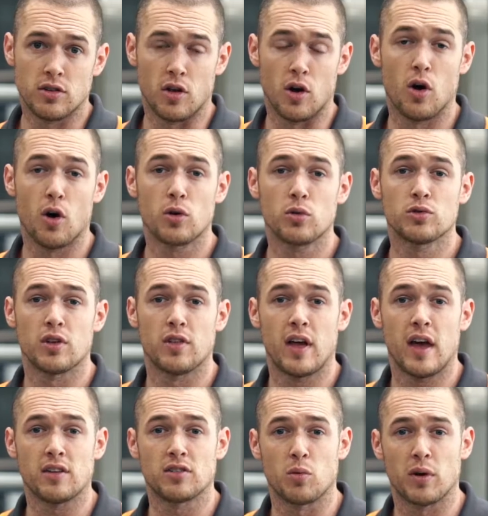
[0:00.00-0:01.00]
the hurdles are
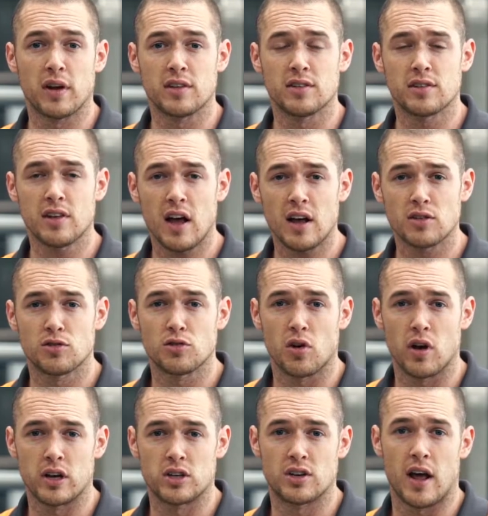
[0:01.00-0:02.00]
there so we can start to
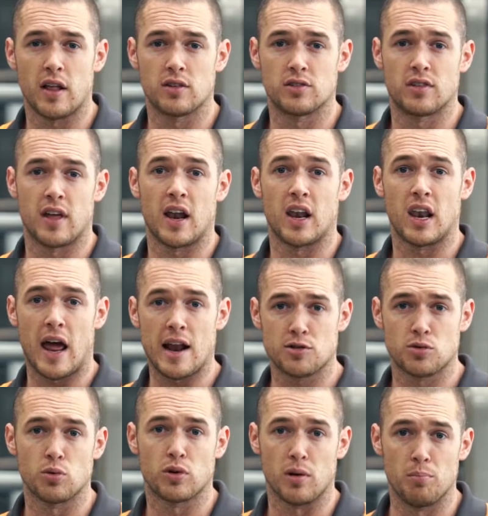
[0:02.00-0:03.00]
try and challenge that
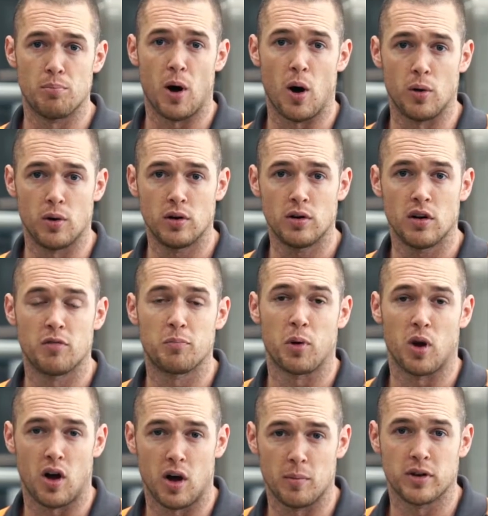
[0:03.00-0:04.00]
lateral component of
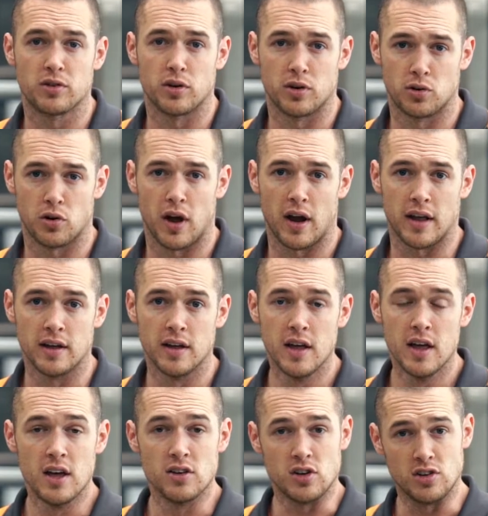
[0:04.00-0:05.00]
plyometric training.
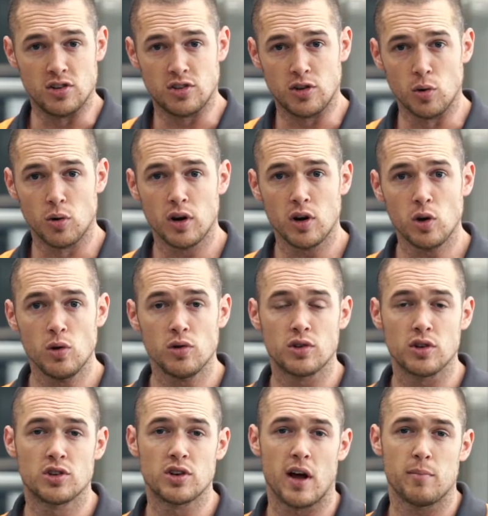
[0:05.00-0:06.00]
She's still going to use
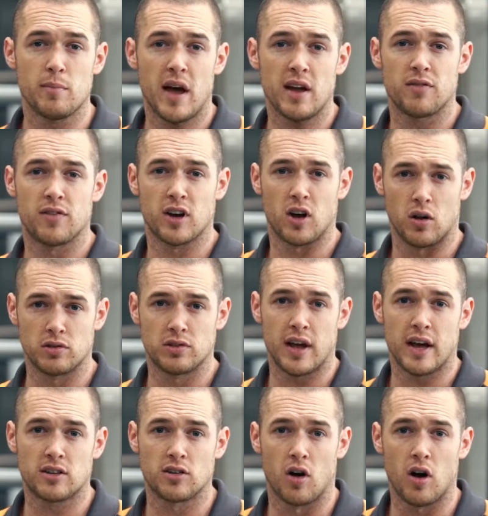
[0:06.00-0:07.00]
the jump mat for
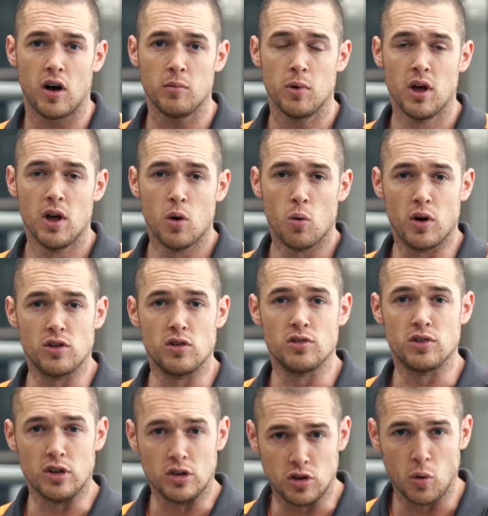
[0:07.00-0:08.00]
contact time. We're
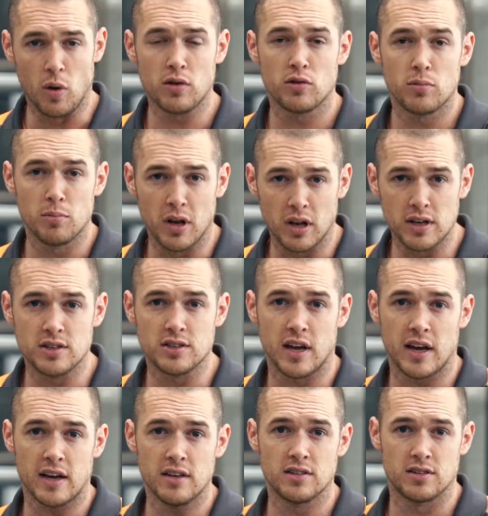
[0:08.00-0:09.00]
using 200
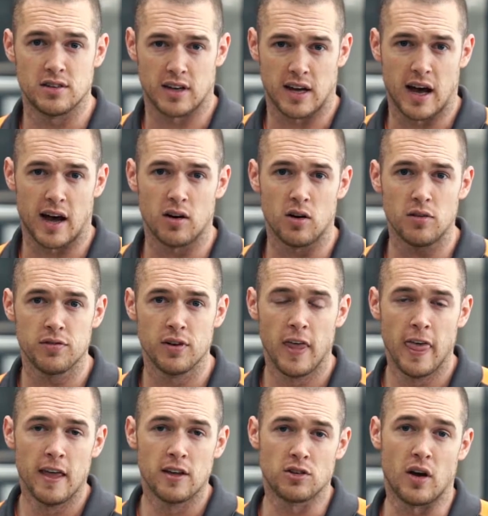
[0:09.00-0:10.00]
milliseconds as a cutoff.
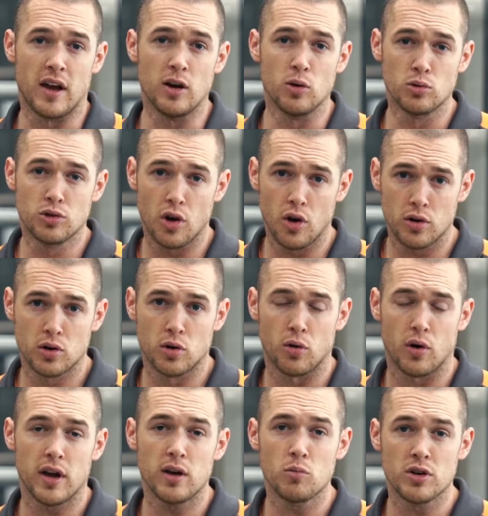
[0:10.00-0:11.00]
So it'll turn
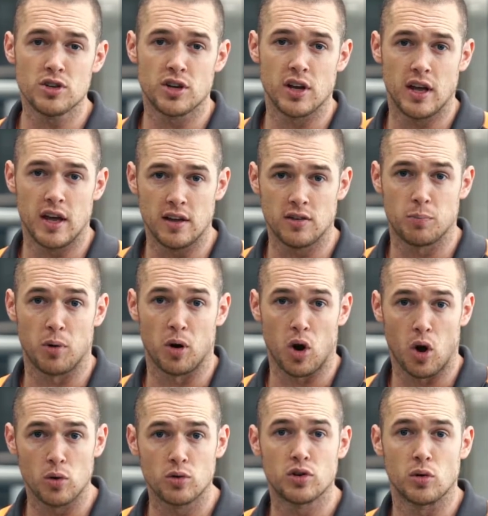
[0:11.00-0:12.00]
green when she hits
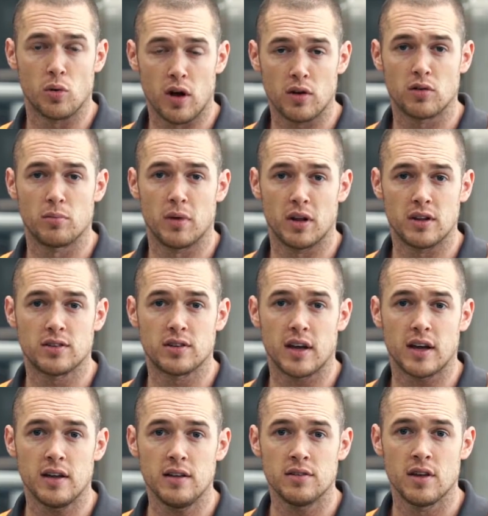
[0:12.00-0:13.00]
below 200
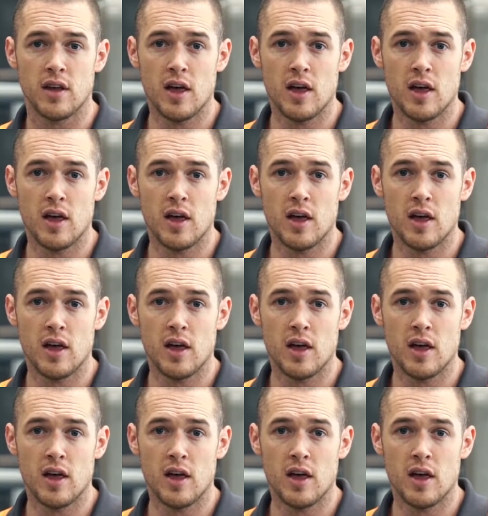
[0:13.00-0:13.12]
milliseconds,